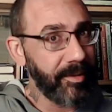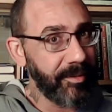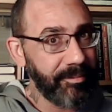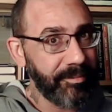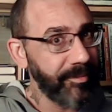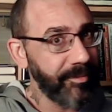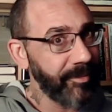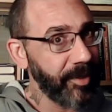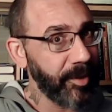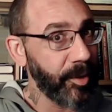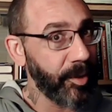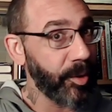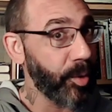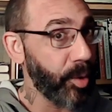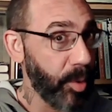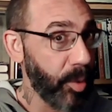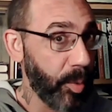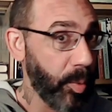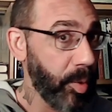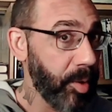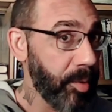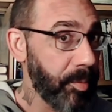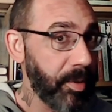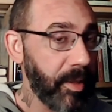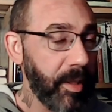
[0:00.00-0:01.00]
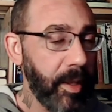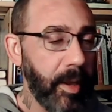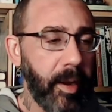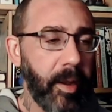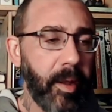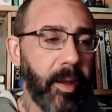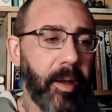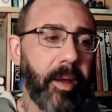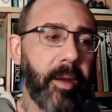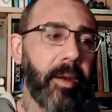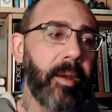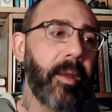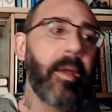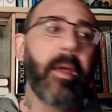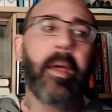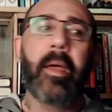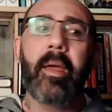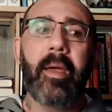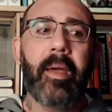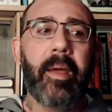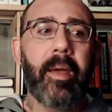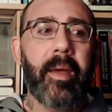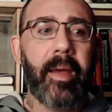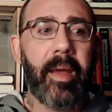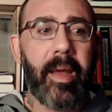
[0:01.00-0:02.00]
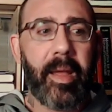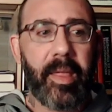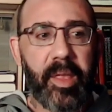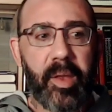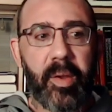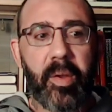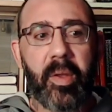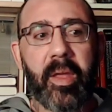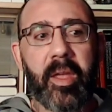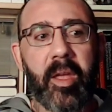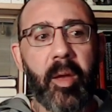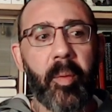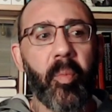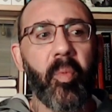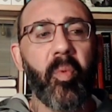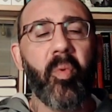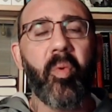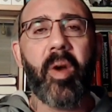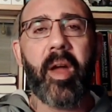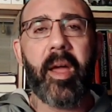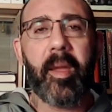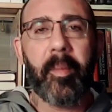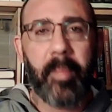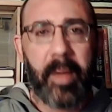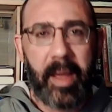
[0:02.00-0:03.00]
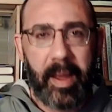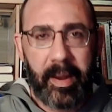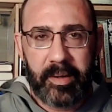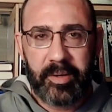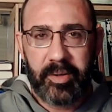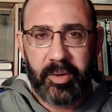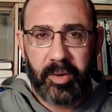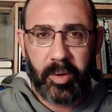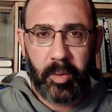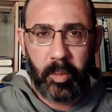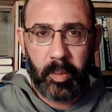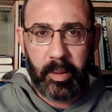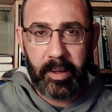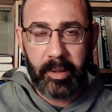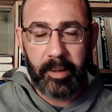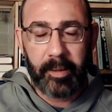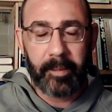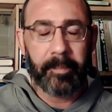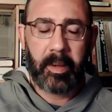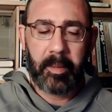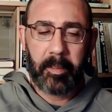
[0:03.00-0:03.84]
you weren't planning on, and then you can come right back to your wheel.